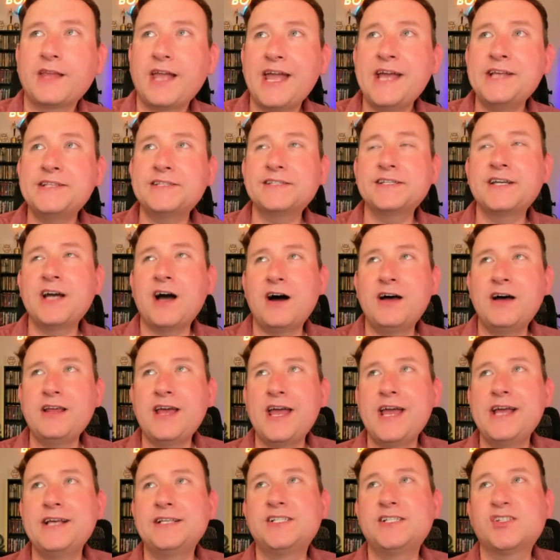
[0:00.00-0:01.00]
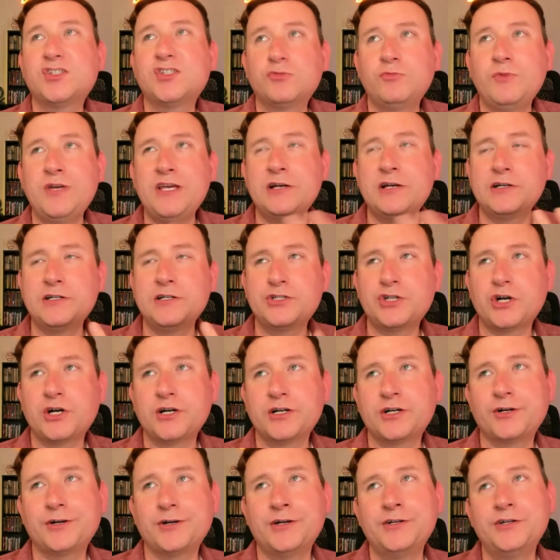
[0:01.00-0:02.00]
It's got a sweeter,
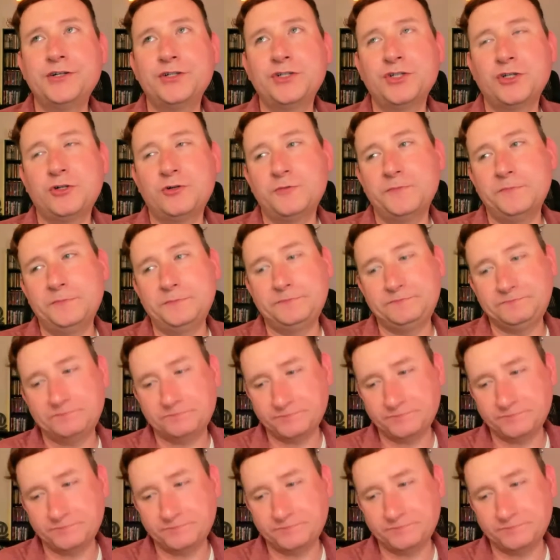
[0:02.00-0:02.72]
darker undertone,